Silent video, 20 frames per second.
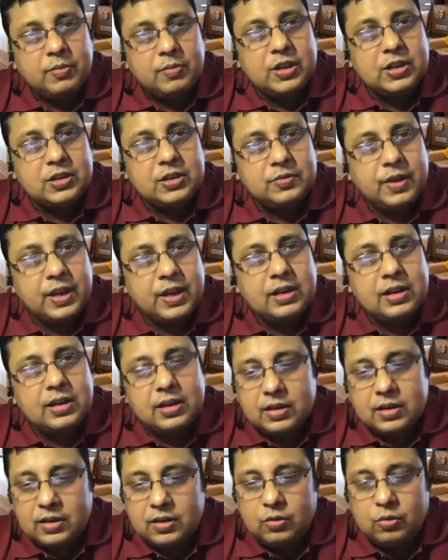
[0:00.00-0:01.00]
Because when
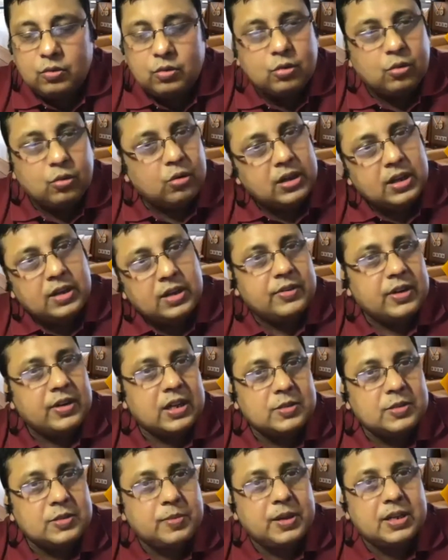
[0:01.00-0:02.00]
you don't have
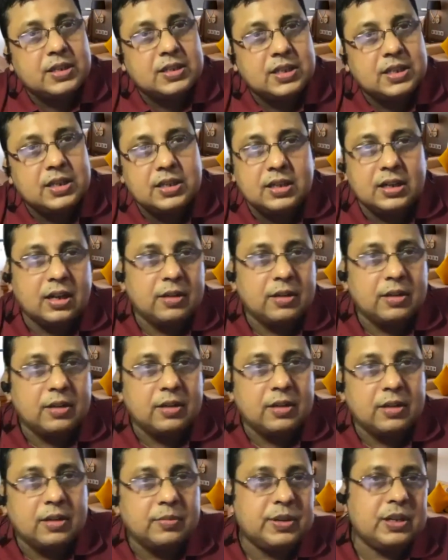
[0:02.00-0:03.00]
transparency, the
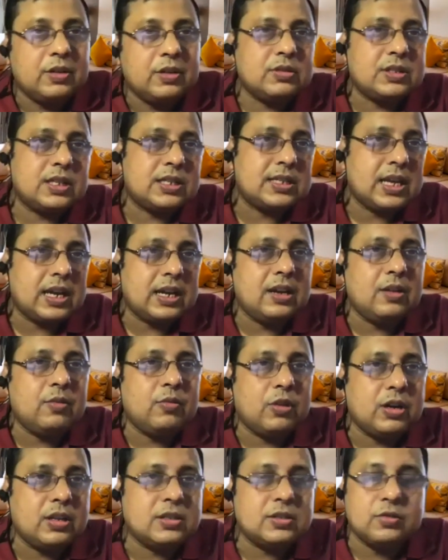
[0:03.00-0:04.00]
company knows exactly
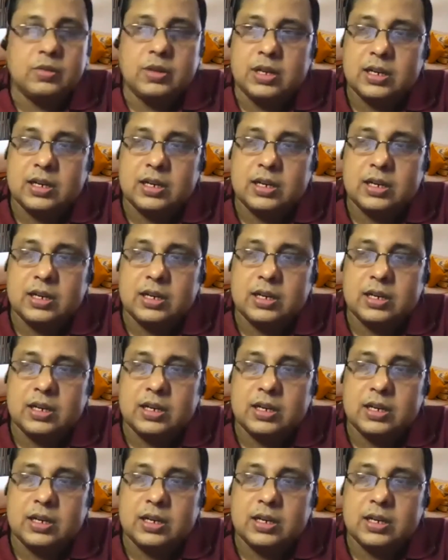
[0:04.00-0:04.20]
what it's doing.